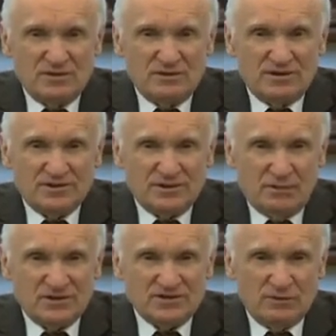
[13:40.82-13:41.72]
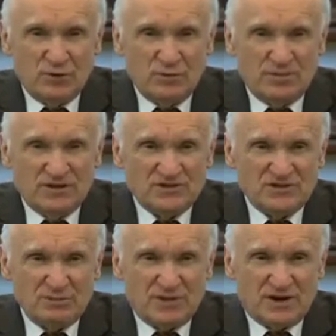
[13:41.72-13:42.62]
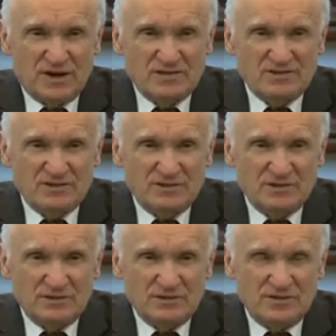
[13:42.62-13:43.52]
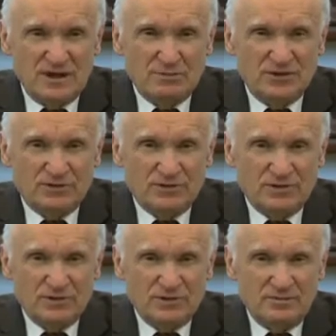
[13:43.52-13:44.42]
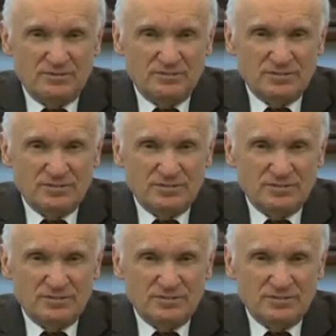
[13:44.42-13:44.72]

when he wrote about Catholicism.